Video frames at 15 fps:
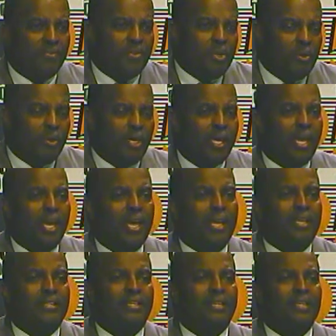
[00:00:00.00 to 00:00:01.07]
If you
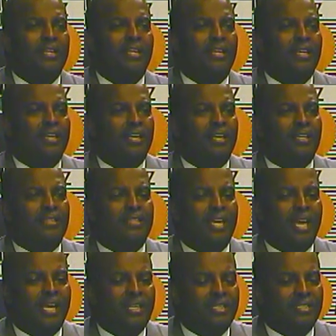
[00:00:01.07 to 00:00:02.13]
can't
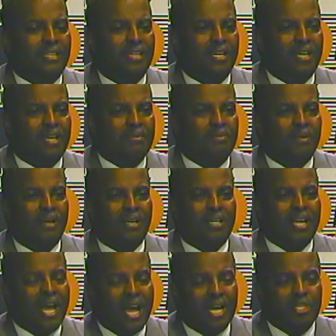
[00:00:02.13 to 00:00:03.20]
get
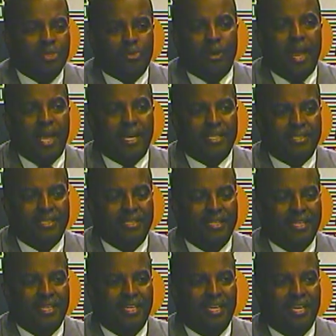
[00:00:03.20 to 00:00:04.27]
contracts
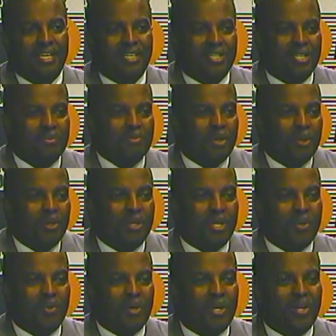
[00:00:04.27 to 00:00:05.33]
in a
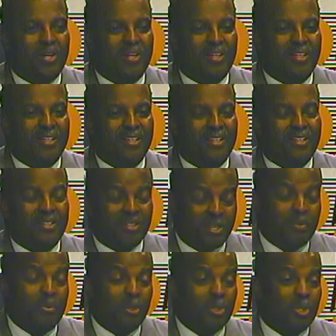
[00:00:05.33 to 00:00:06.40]
community in
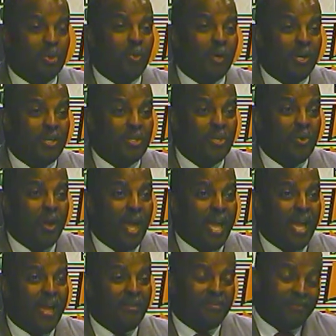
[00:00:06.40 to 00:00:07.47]
communities wherein you
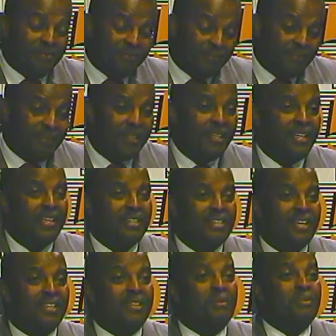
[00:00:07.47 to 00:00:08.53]
have
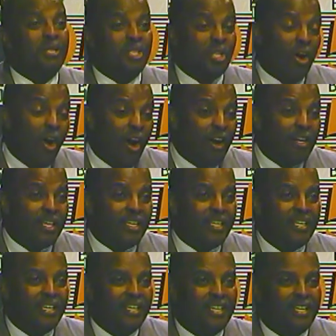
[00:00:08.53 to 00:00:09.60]
the
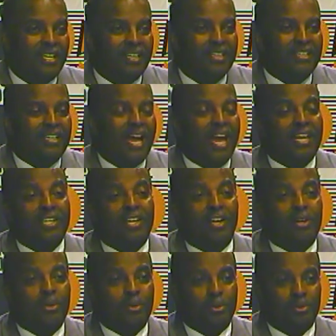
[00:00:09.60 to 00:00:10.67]
majority, God
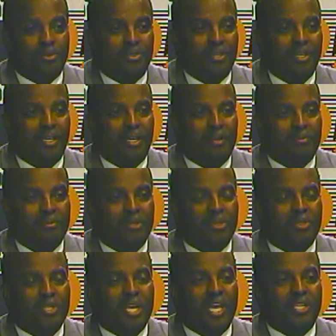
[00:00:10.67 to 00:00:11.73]
knows
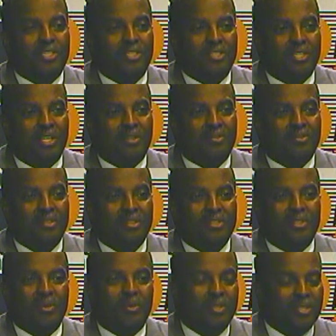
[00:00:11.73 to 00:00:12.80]
your chances of
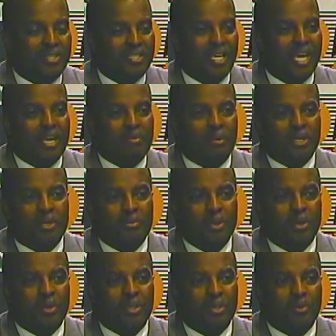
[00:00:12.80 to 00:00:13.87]
doing the same in a
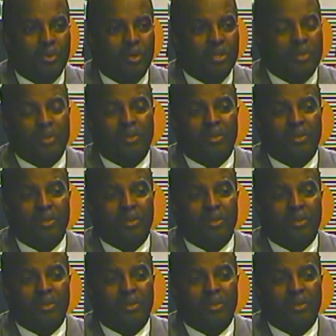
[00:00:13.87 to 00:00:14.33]
community where